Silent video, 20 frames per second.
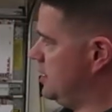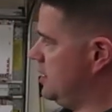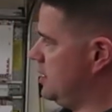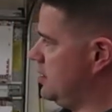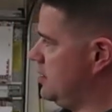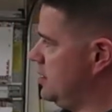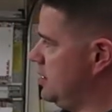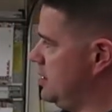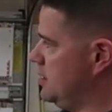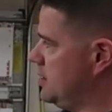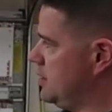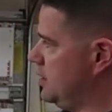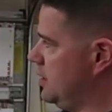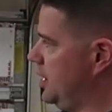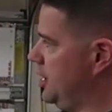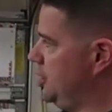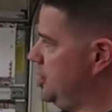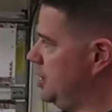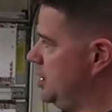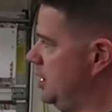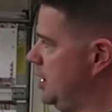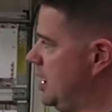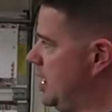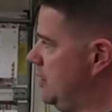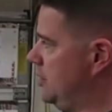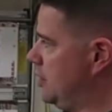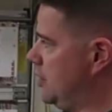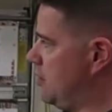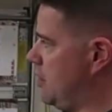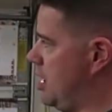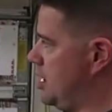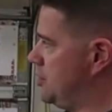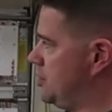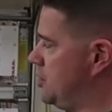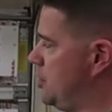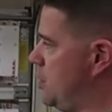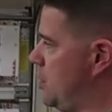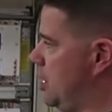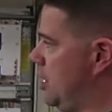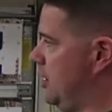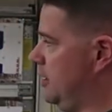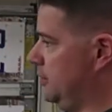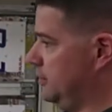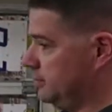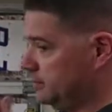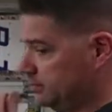this installation on the garage door.